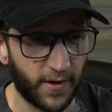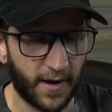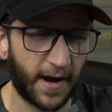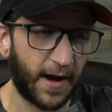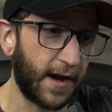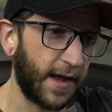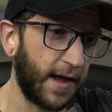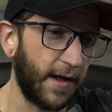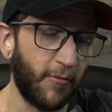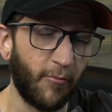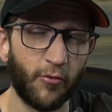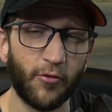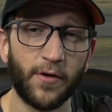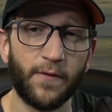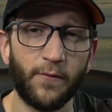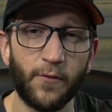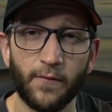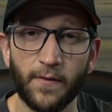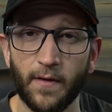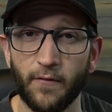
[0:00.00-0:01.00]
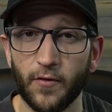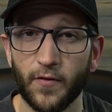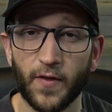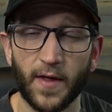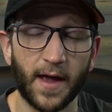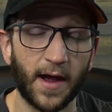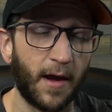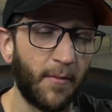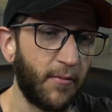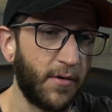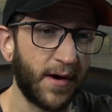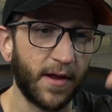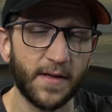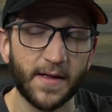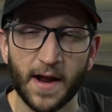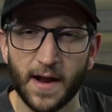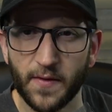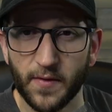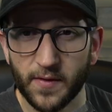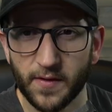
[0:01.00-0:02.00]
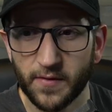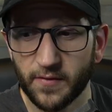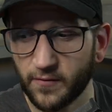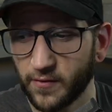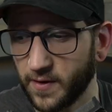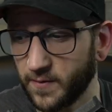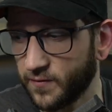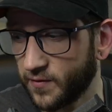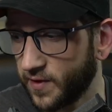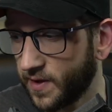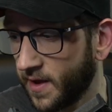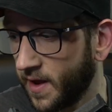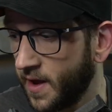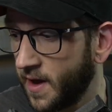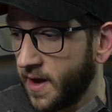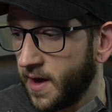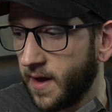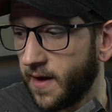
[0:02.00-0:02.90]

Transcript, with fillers: You kind of get a preview of everything. I'll put it down in the description.